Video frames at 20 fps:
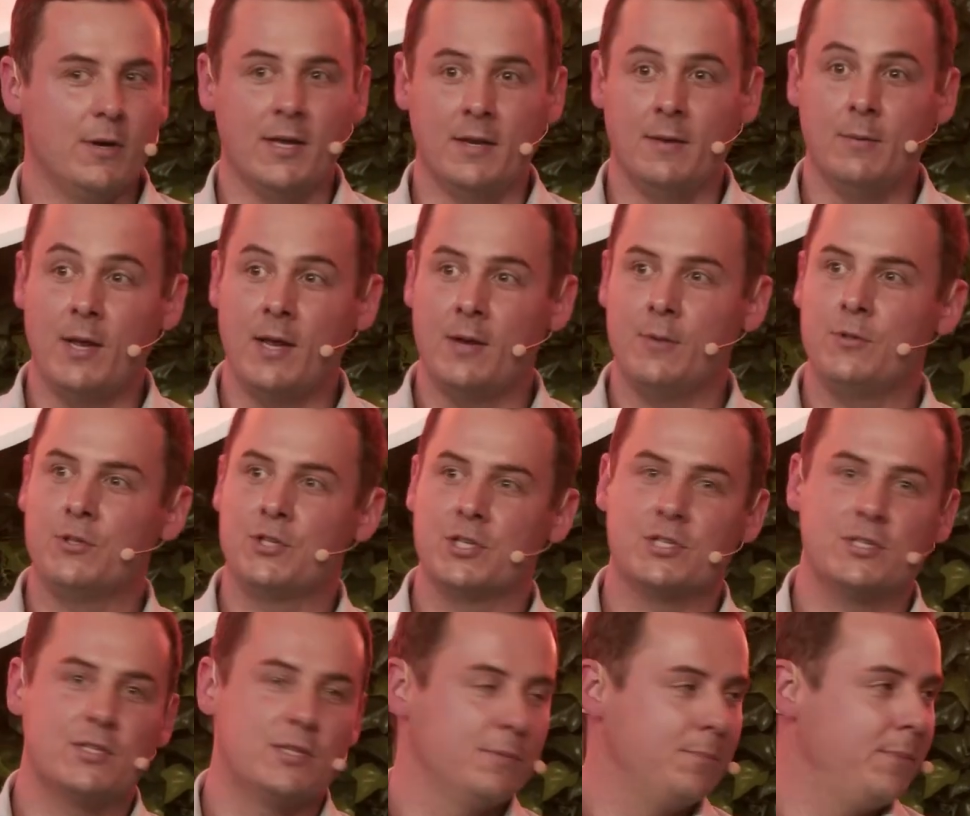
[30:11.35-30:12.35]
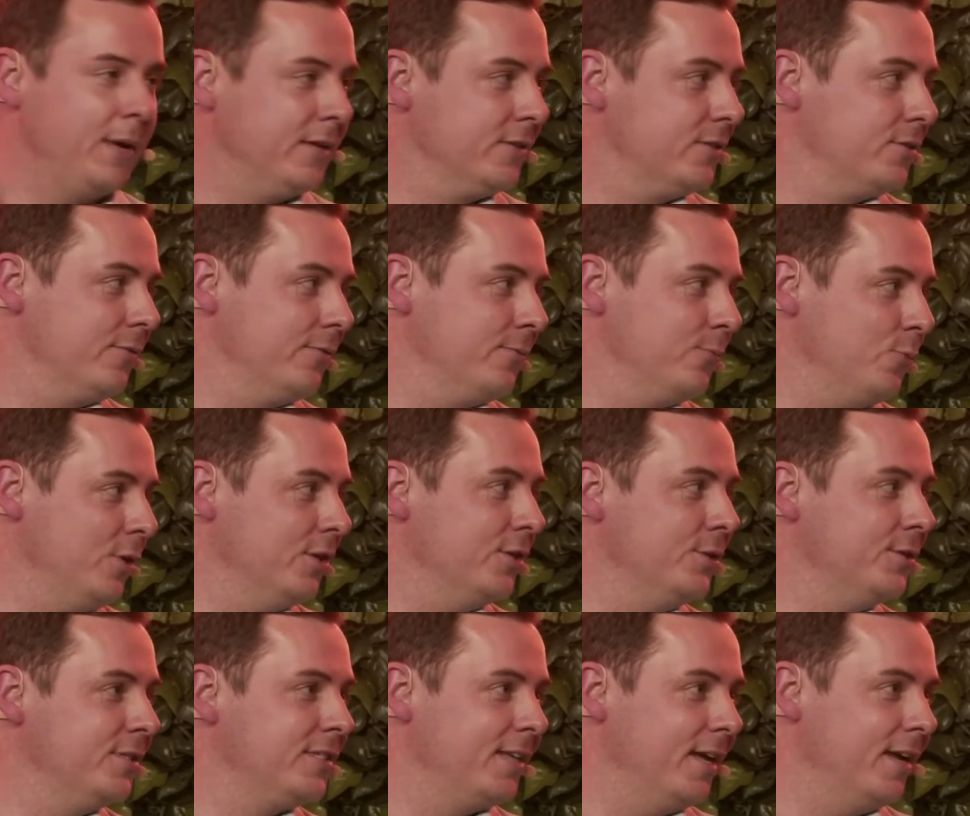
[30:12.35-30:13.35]
And just to bounce on what
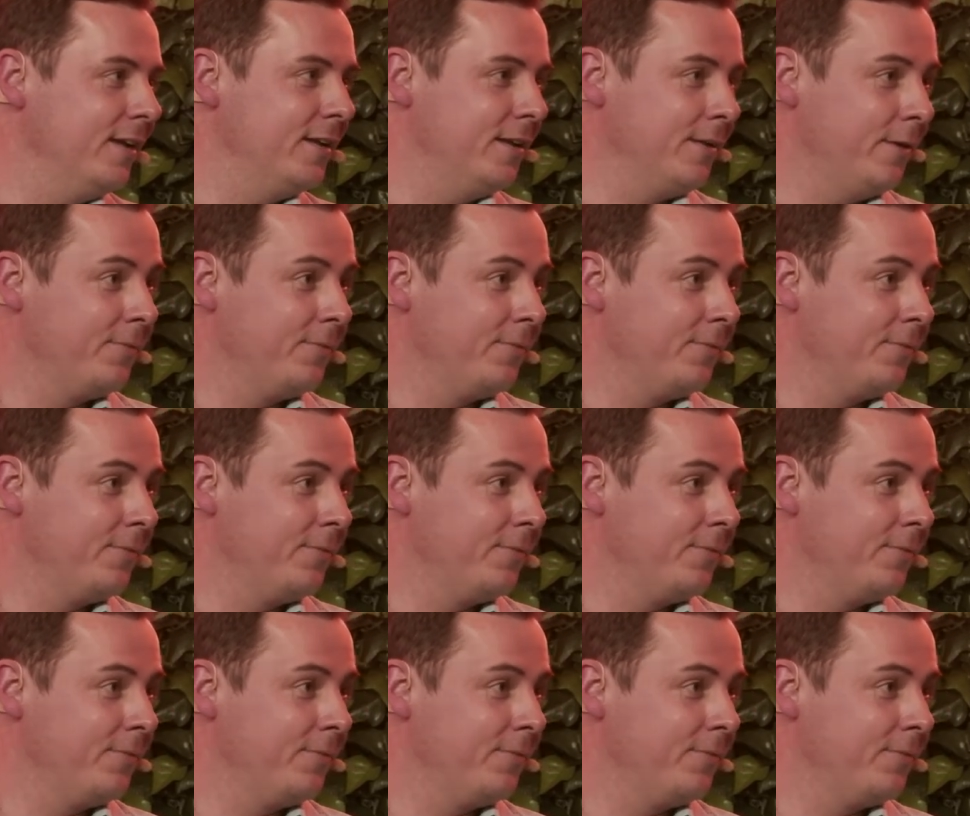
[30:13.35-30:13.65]
you said,